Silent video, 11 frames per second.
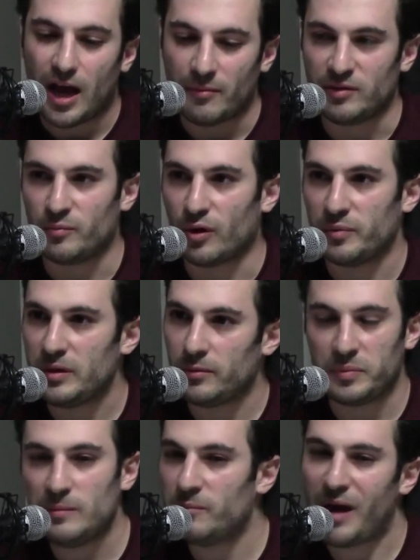I mean, bro, people
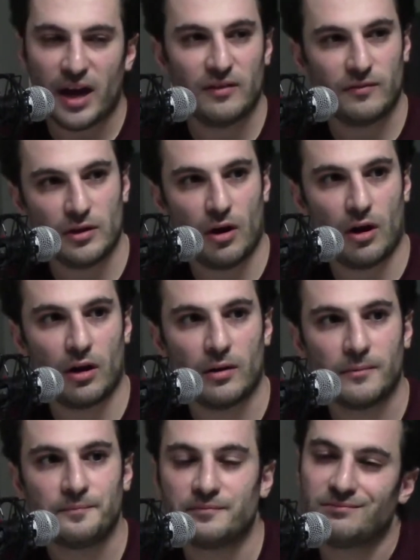buying VR,
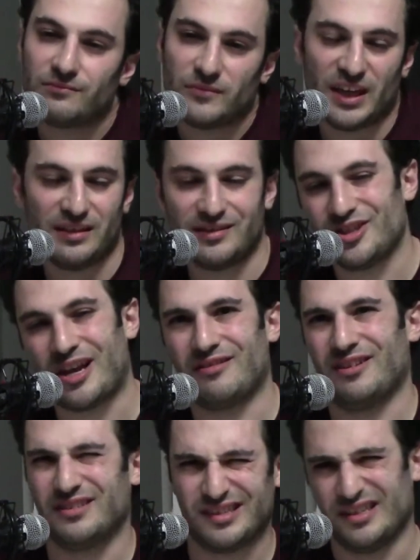they can dish out
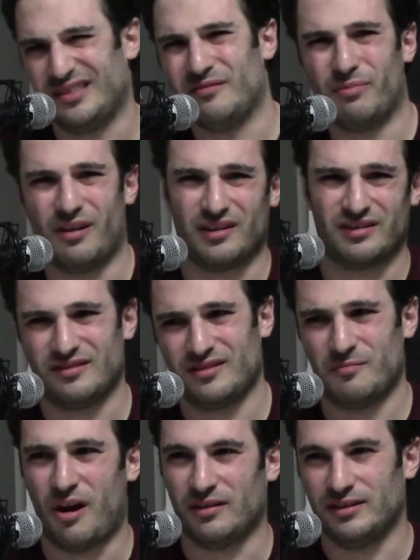another $60.
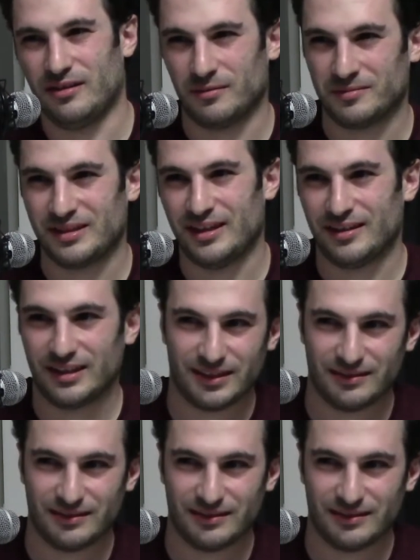Come on, you know what I'm saying? Like,